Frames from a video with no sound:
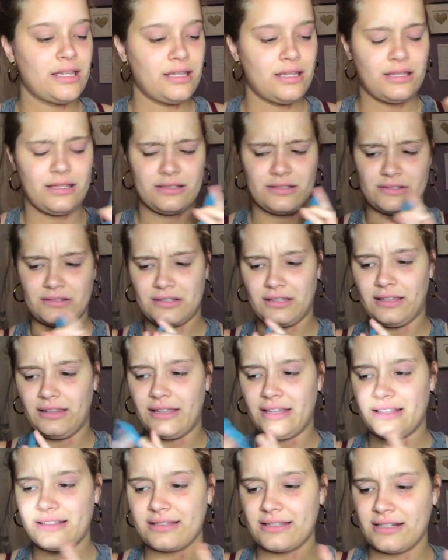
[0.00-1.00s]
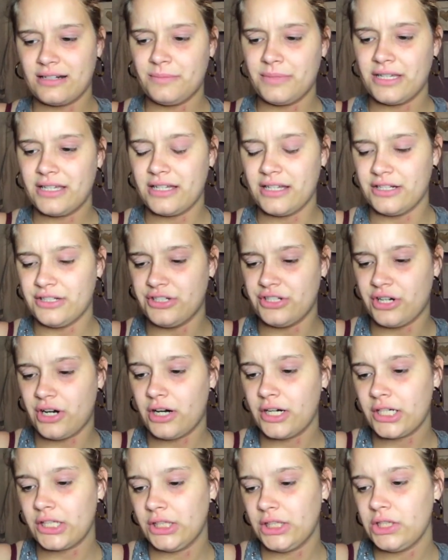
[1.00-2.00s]
It's looking like it's going to be a
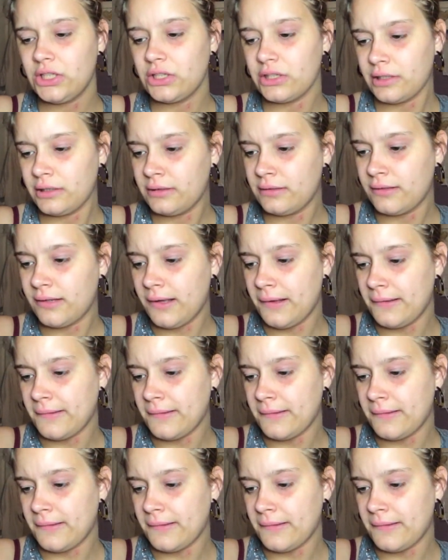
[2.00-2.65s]
dark look, huh?